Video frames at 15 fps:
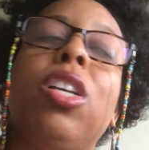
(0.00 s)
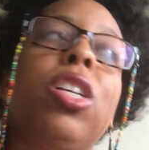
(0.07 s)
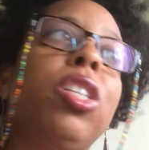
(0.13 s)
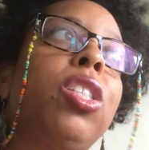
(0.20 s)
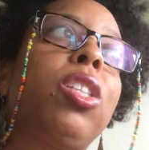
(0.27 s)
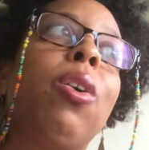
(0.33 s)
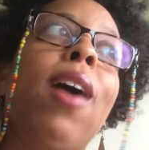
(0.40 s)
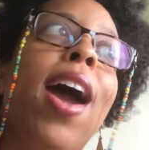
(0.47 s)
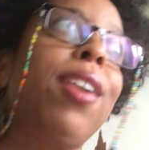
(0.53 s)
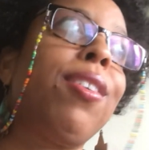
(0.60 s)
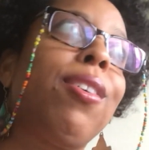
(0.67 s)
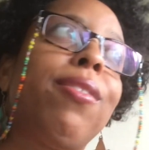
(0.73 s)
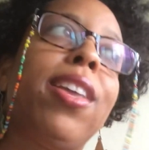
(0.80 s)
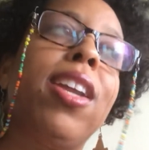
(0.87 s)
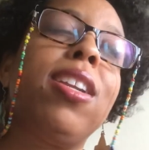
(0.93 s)
So I don't
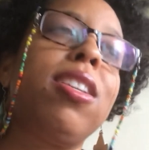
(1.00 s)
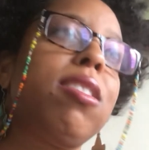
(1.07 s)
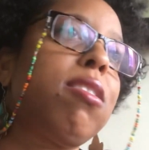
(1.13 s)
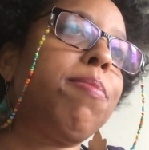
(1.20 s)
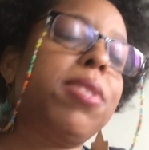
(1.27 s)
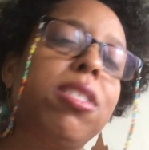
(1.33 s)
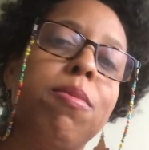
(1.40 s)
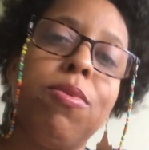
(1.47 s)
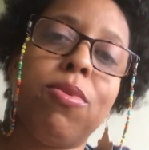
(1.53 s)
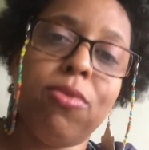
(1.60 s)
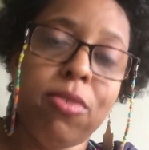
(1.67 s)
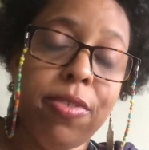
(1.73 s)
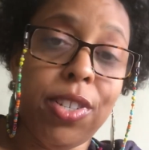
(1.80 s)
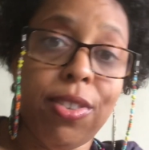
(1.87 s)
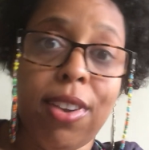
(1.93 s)
know, there needs to be some sort
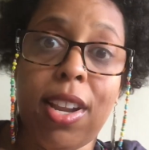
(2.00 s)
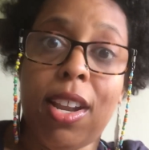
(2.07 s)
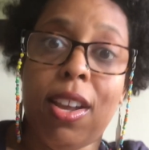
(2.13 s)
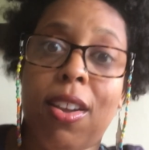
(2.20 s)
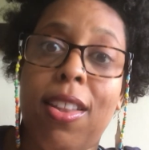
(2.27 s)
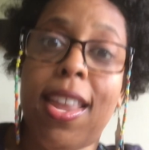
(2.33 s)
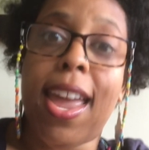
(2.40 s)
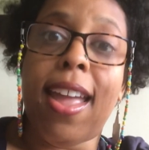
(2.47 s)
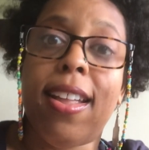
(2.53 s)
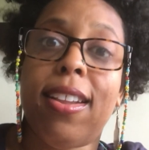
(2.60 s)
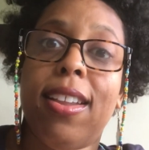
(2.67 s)
of a training on that